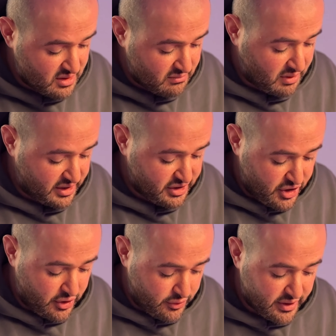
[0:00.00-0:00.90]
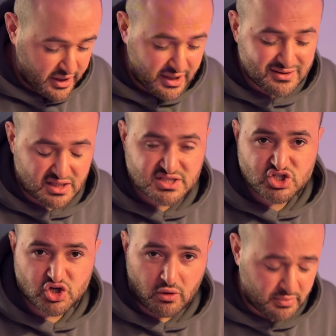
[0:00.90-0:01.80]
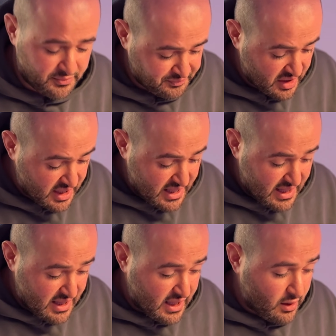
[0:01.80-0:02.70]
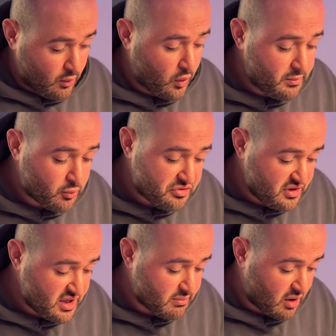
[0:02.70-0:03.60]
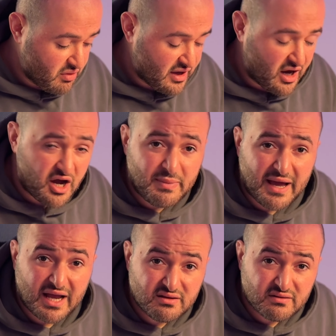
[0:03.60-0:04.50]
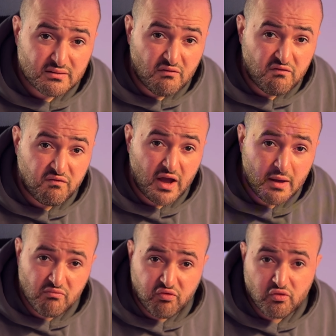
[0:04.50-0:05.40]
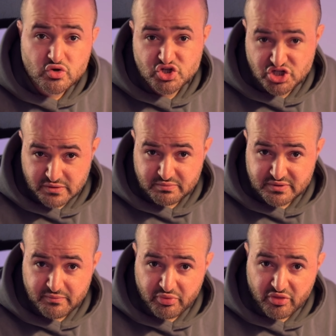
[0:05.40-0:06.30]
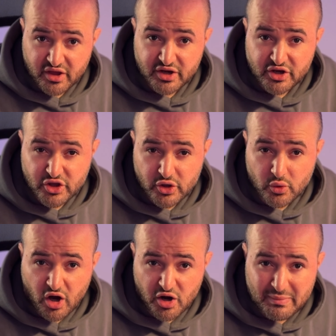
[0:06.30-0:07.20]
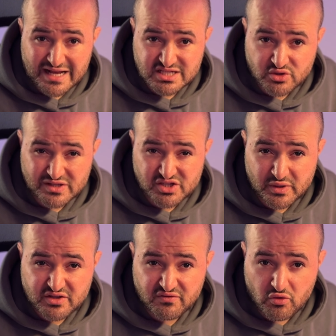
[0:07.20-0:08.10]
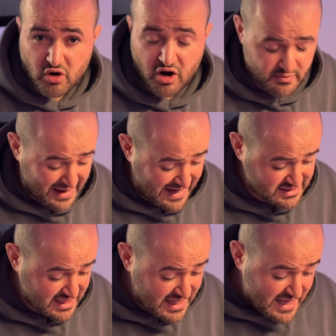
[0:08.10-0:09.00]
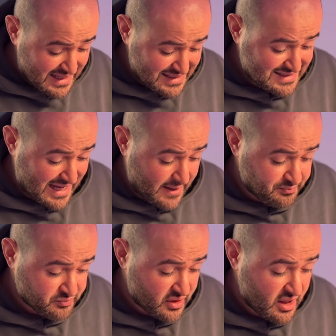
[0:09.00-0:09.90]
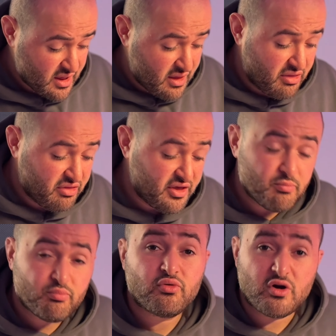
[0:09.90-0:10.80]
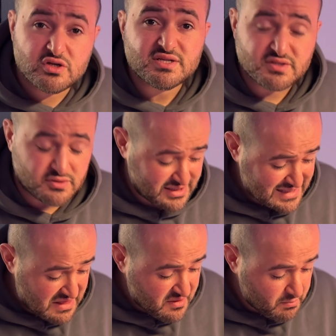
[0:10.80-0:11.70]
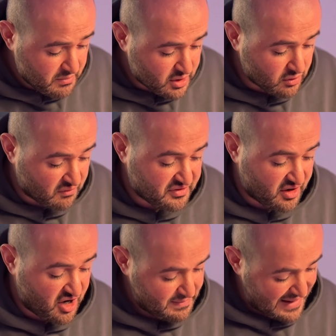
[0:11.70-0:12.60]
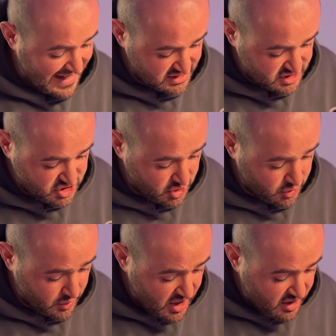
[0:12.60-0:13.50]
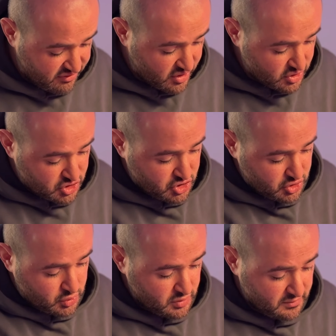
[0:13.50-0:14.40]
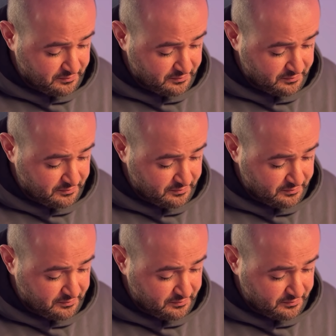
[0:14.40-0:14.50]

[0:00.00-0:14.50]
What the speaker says: But you know, it does the job. One more thing about the iPad M4 chip, the new iPads, the 2024 iPads, is that the processor is in the middle of the iPad. So there are two